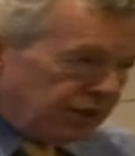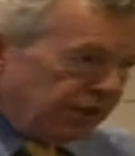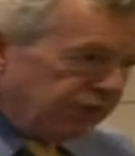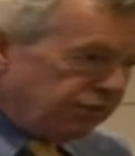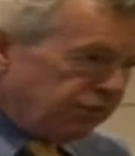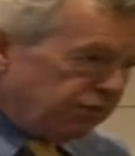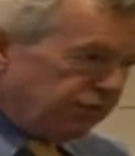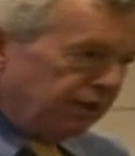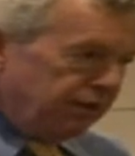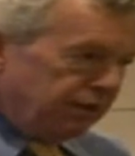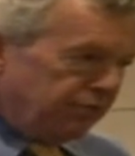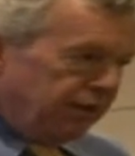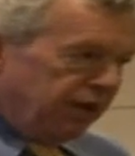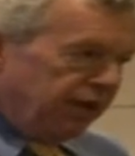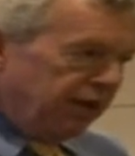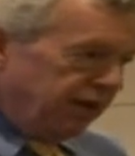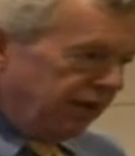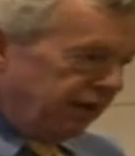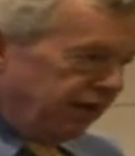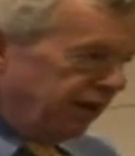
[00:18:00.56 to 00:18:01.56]
left to right
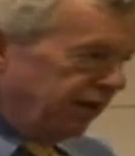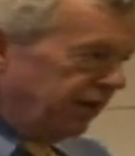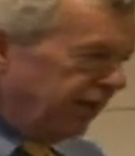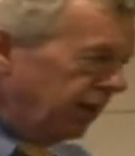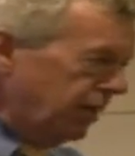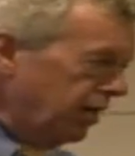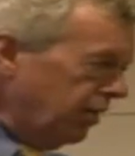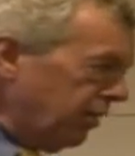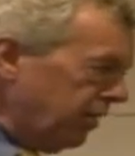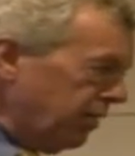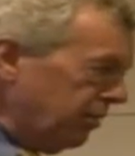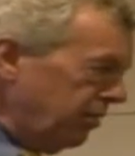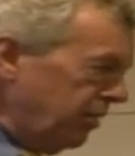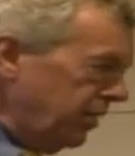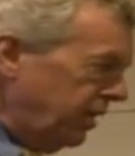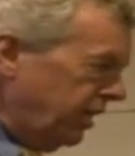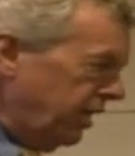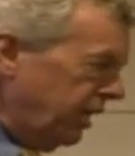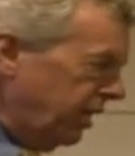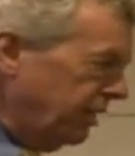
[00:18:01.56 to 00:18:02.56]
brain. They're not
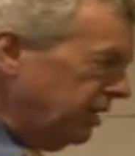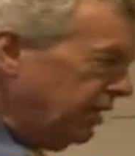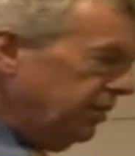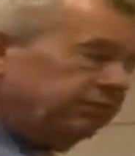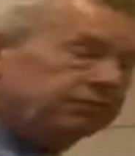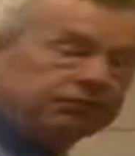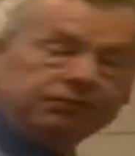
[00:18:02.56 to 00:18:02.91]
communicating.